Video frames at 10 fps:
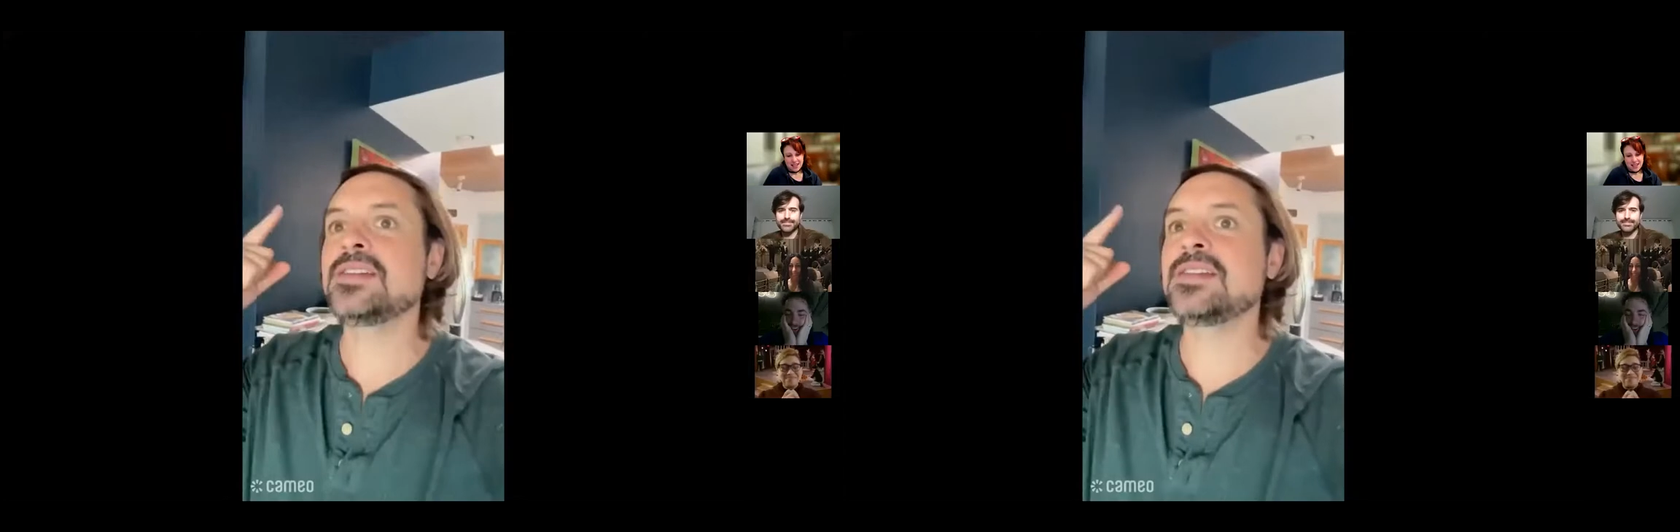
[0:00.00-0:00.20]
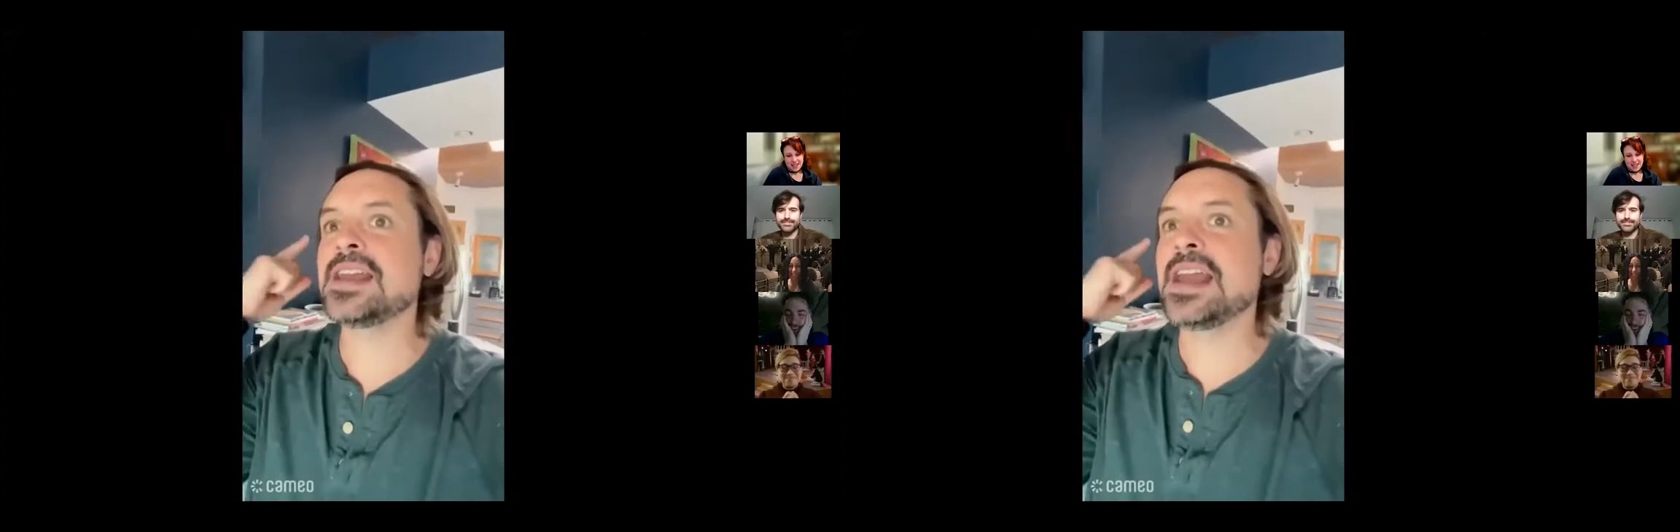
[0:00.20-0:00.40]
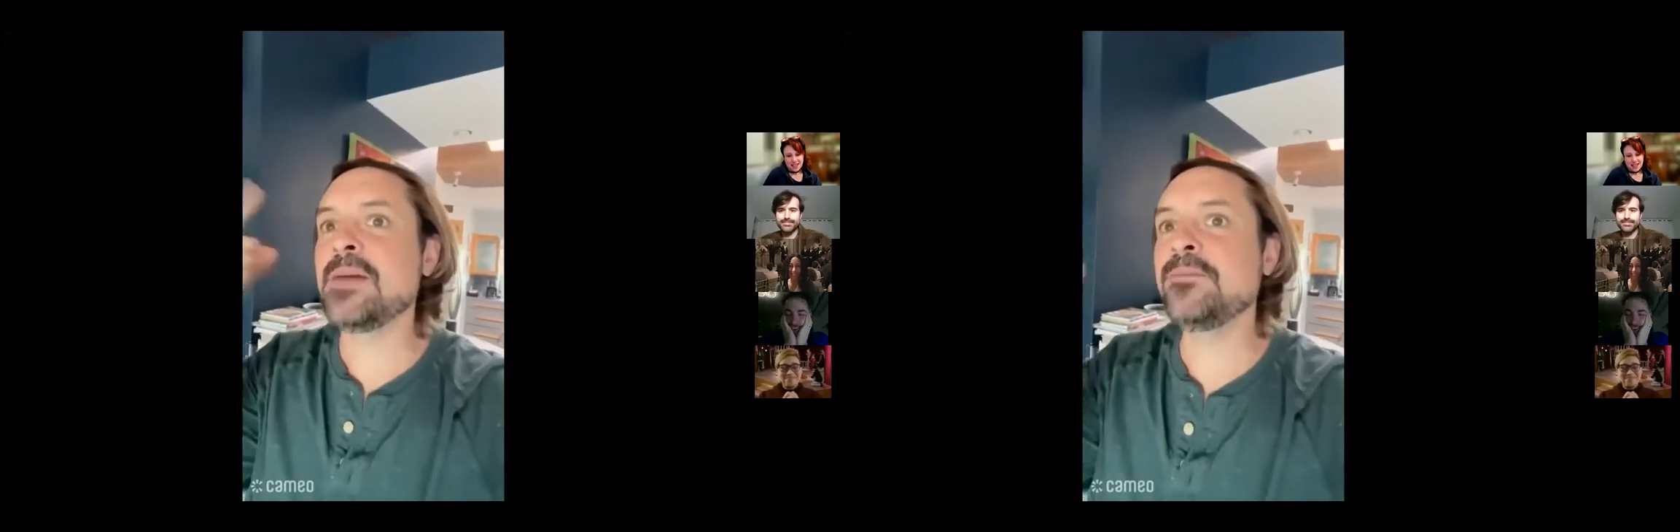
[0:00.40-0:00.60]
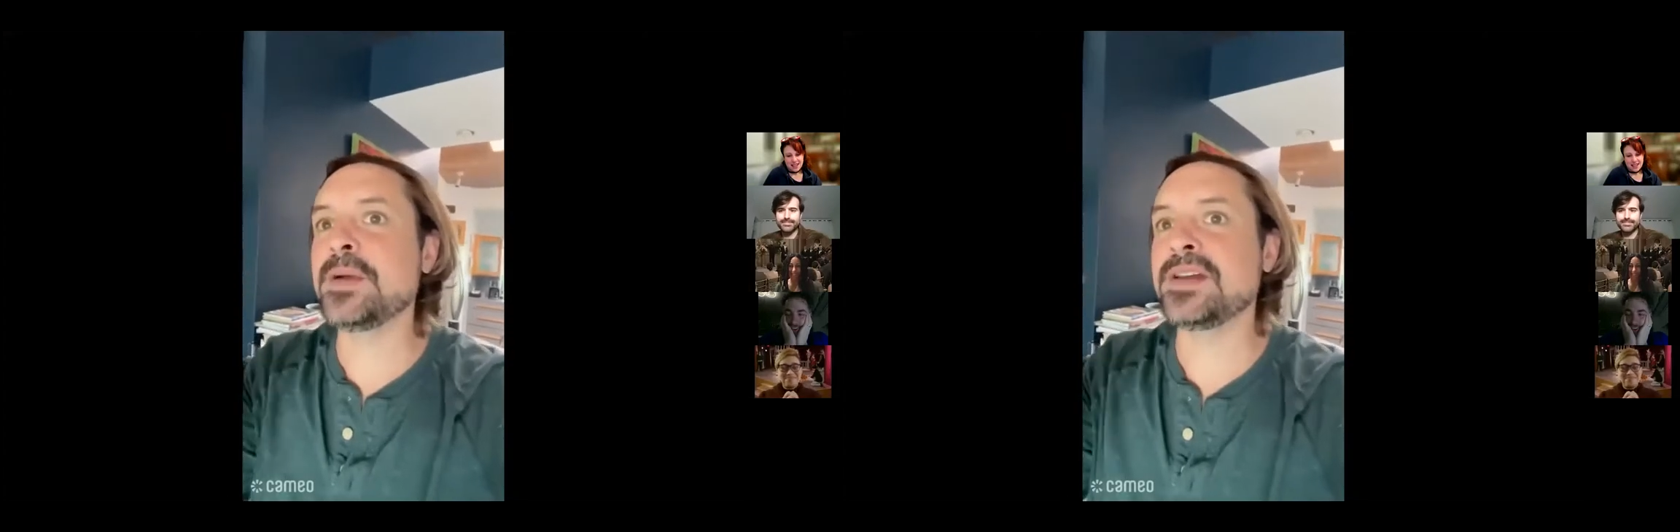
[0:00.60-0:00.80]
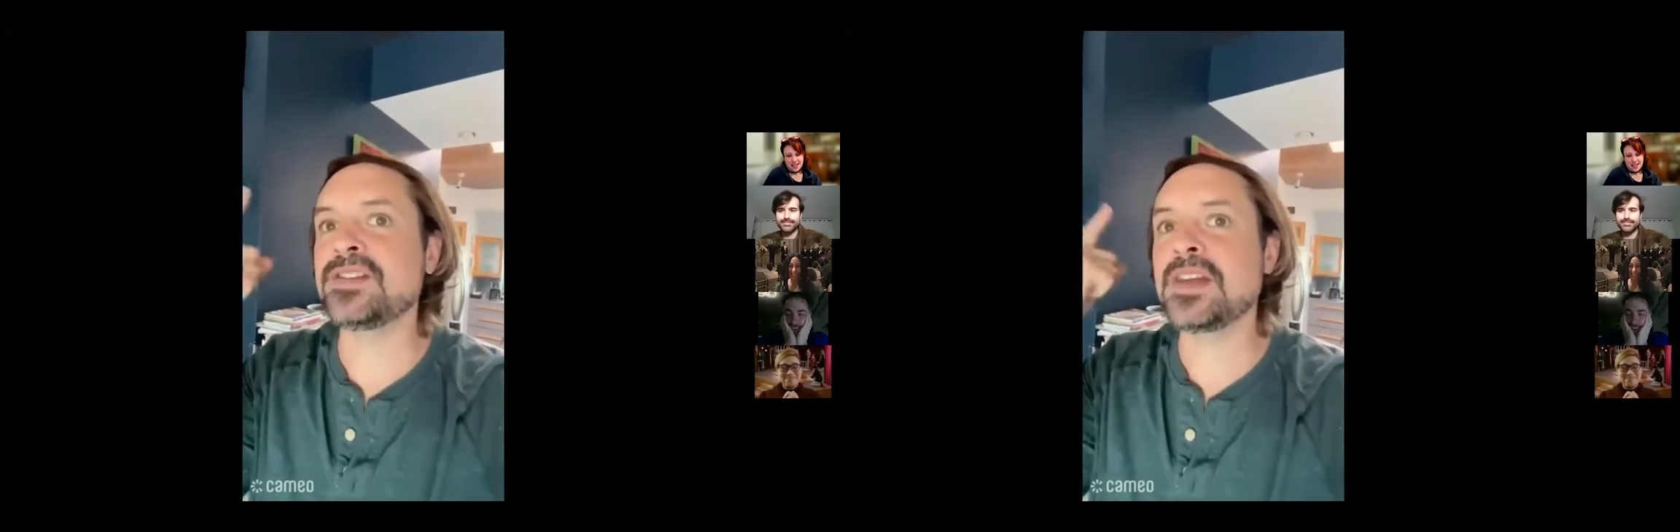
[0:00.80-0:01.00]
is the
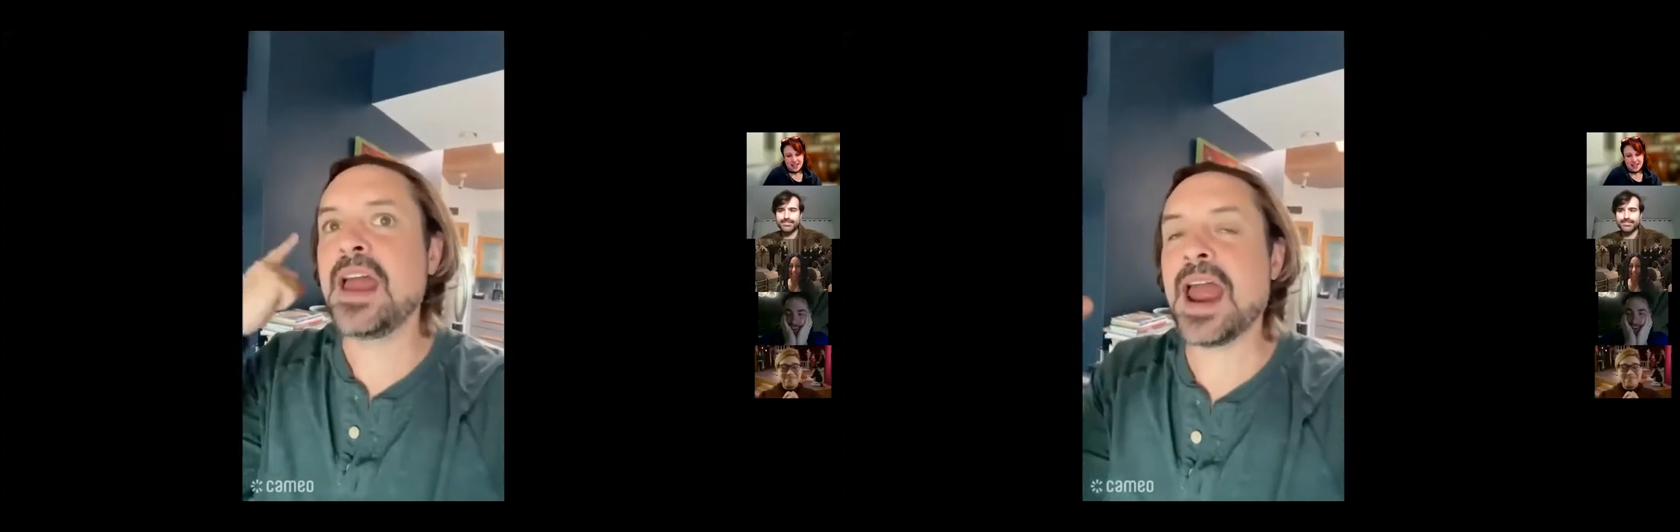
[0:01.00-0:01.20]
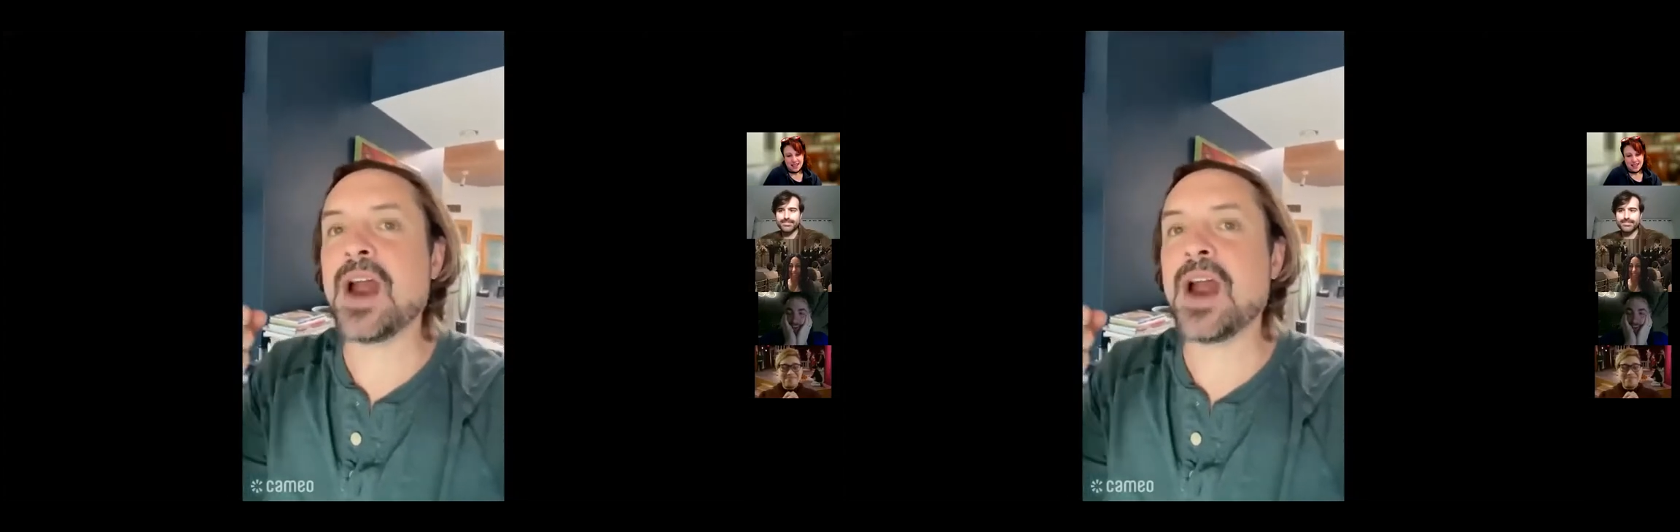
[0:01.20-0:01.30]
infamous